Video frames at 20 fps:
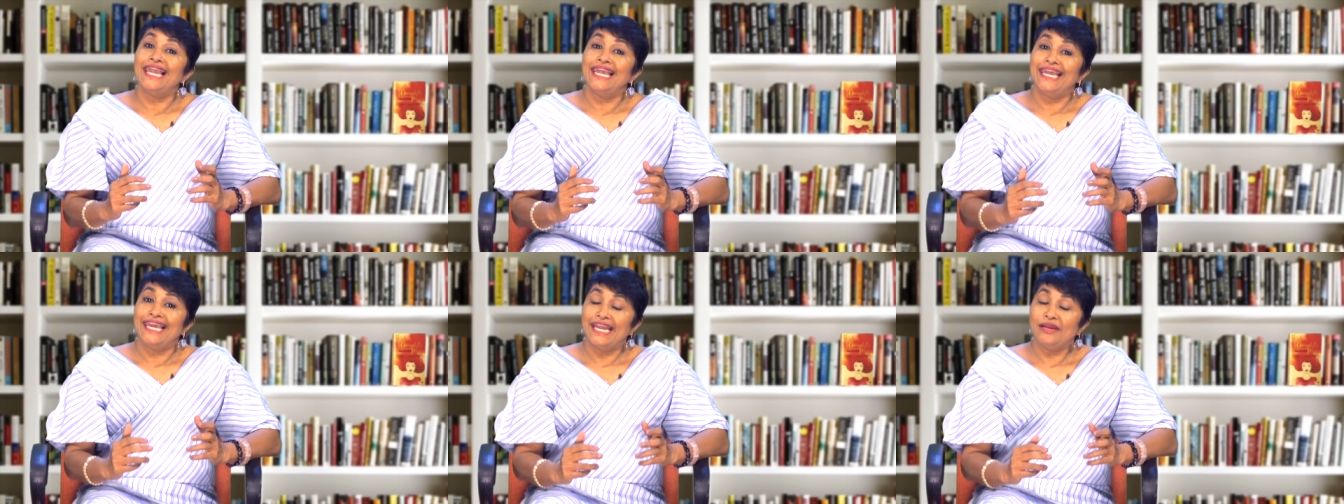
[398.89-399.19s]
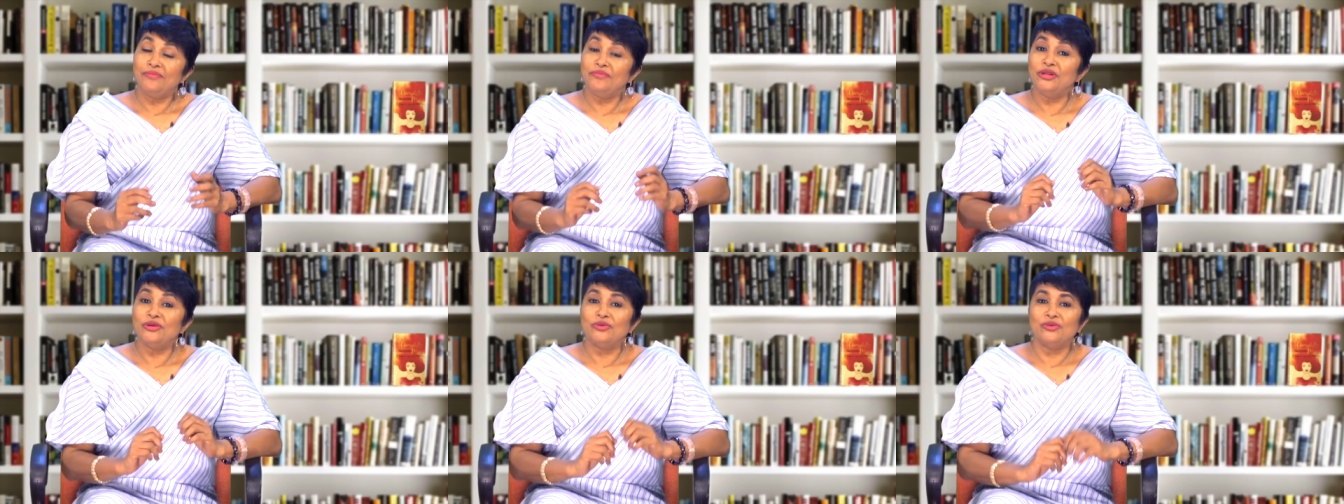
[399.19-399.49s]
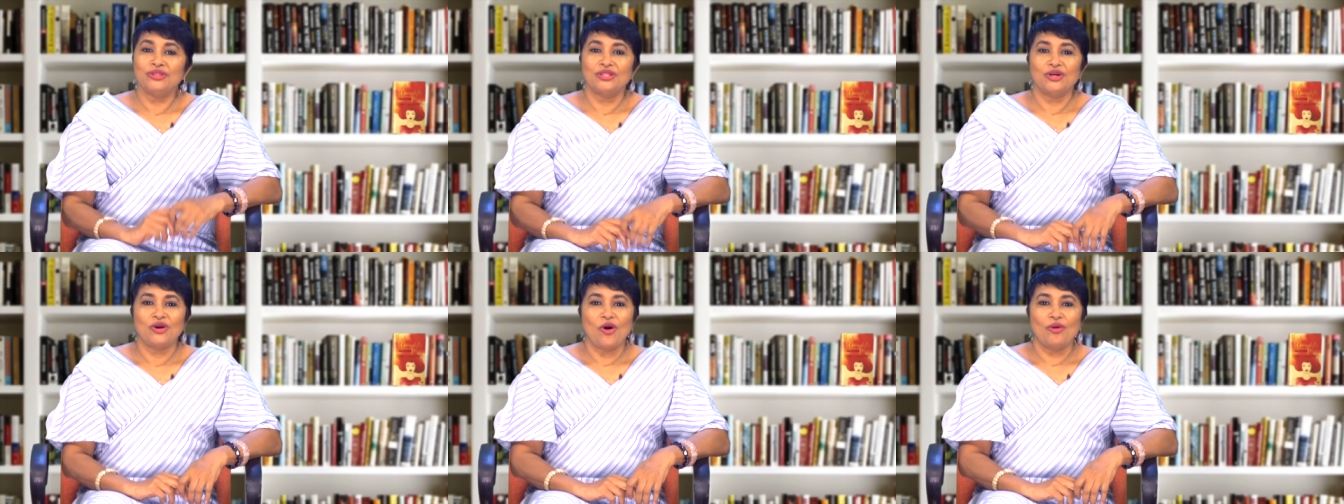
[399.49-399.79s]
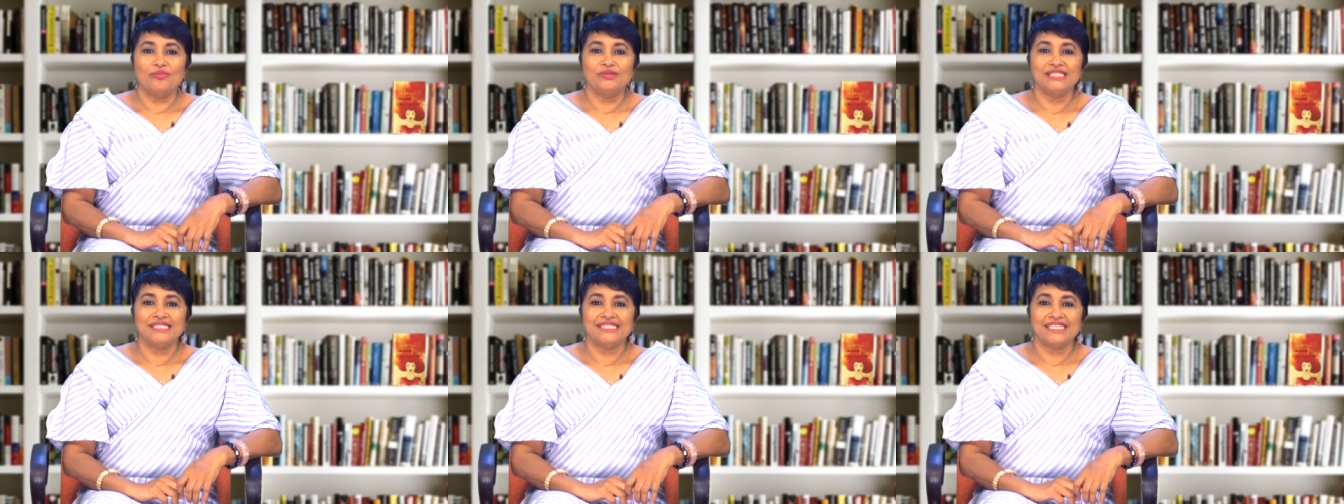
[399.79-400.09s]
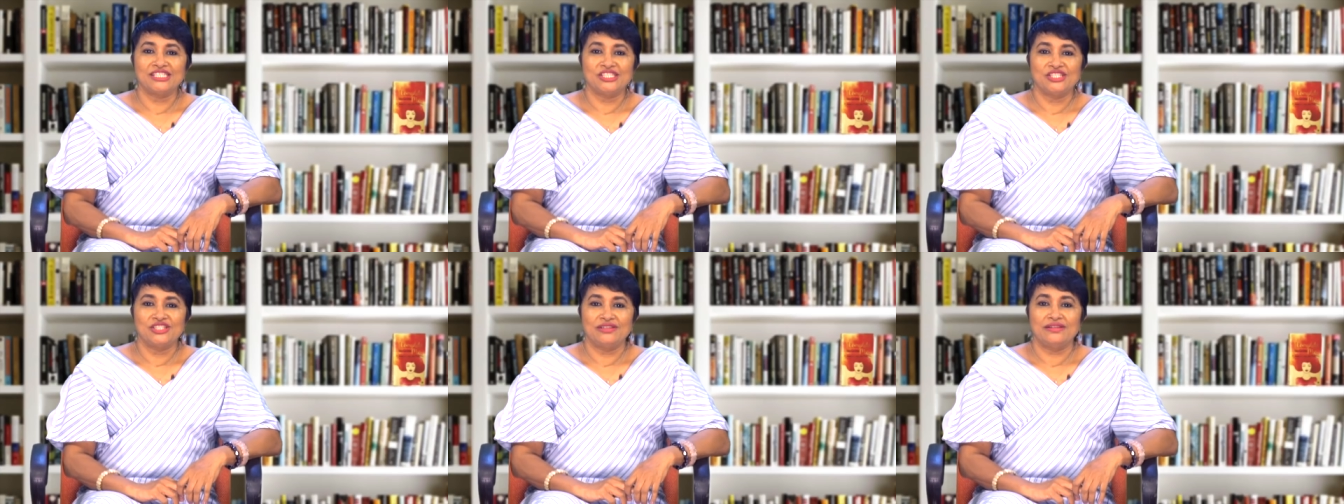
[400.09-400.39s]
Let me know in the comment
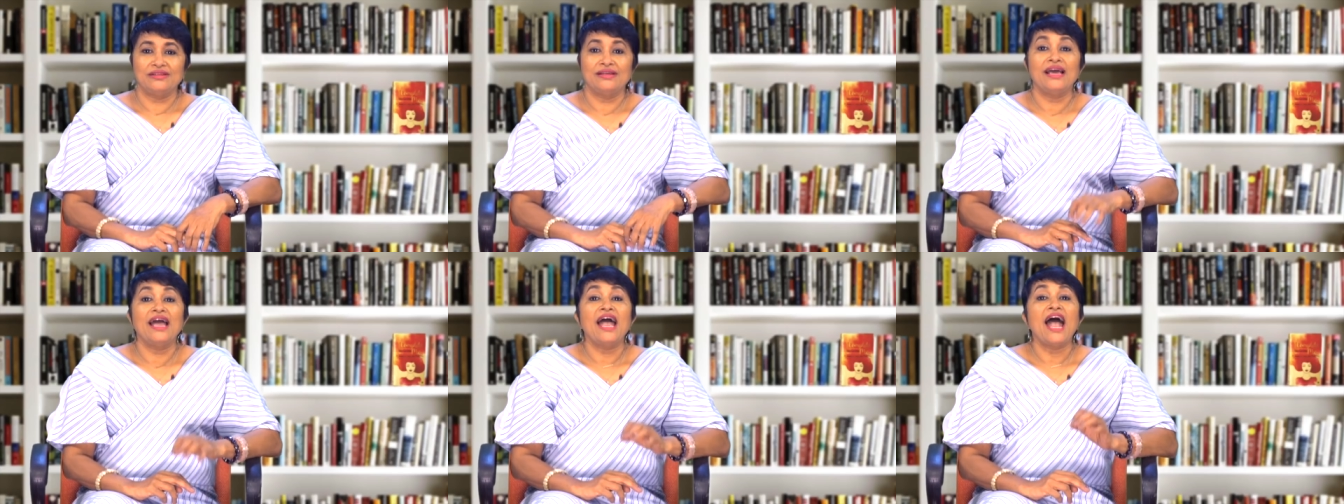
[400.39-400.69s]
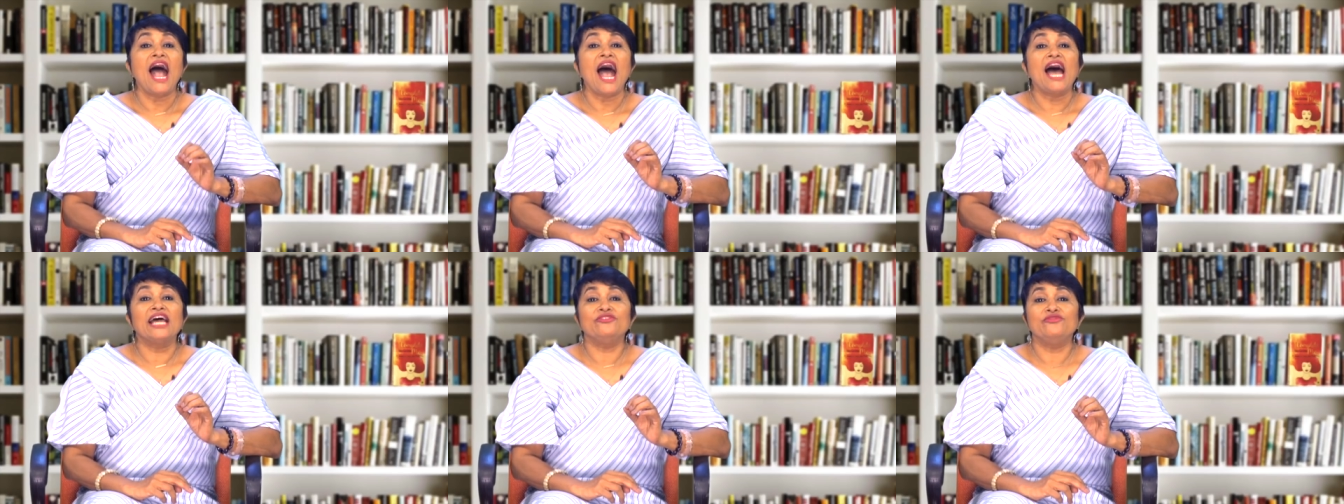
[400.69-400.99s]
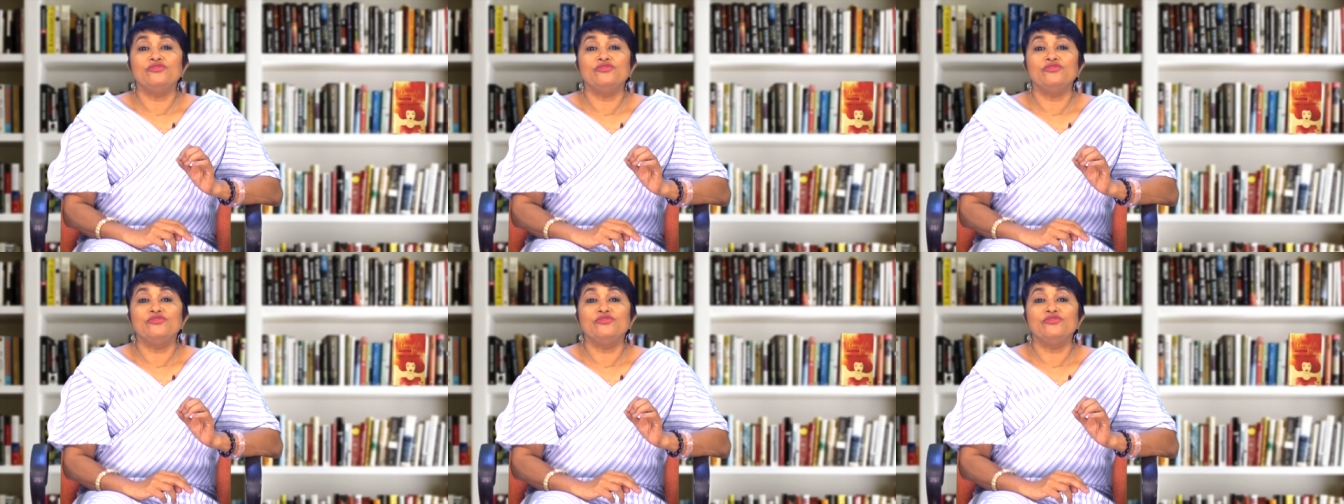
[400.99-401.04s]
section. And